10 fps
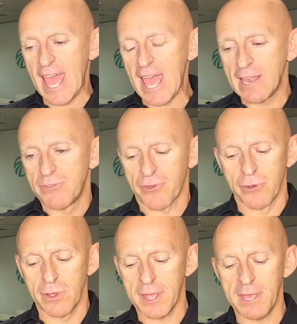And
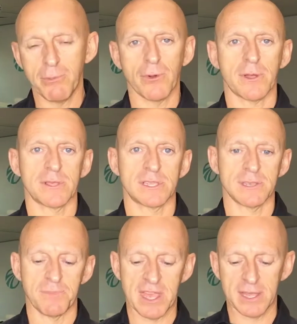through
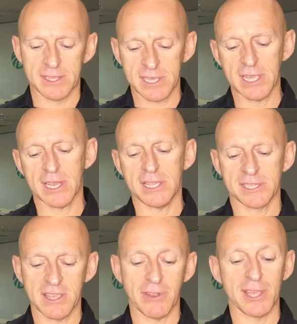ebooks and C
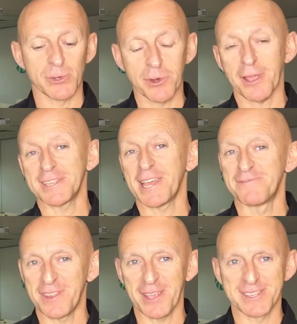Ds, D V Ds, audio
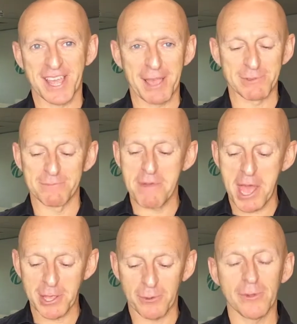tapes, videotapes,
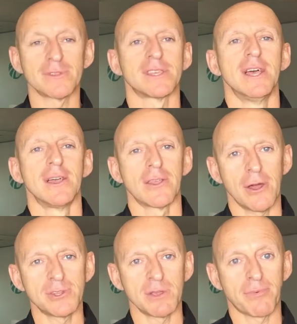manuals,
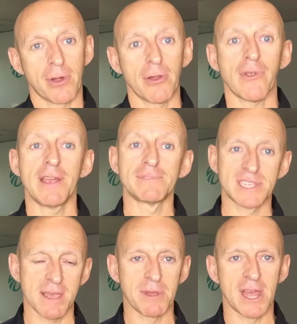coaching
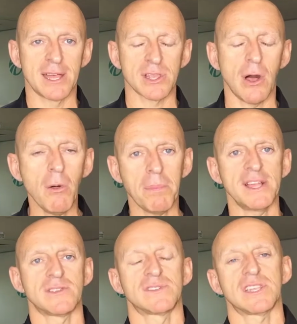programs, seminars, a whole
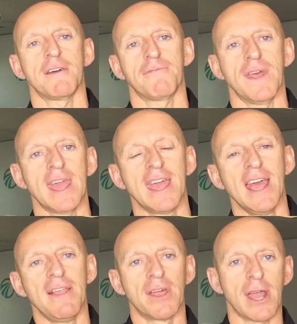bunch of stuff there
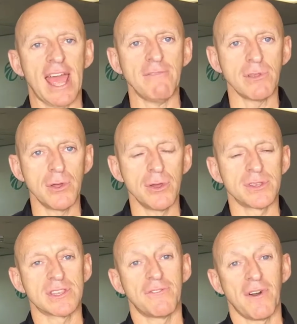that I have
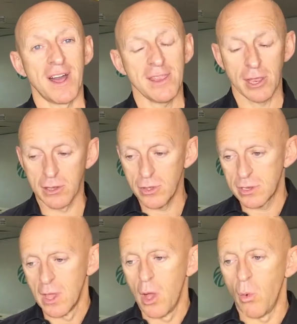learned to find, you know,
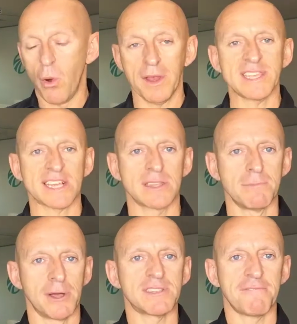learned what is
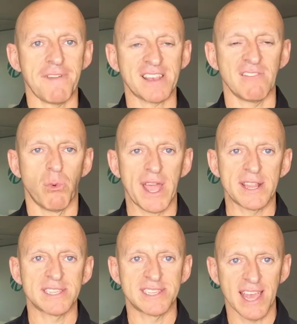actually the most effective
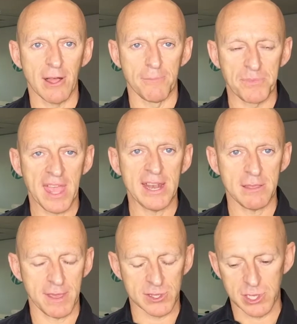way to sell
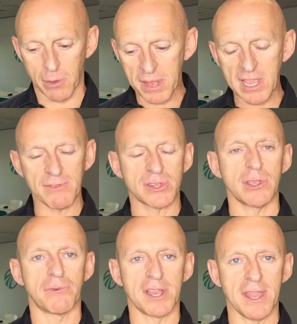anything. So I'm going to give it
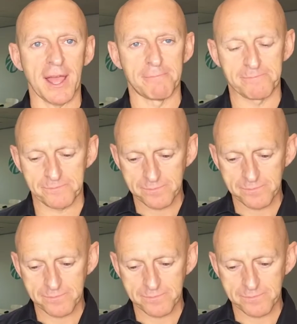to you right now.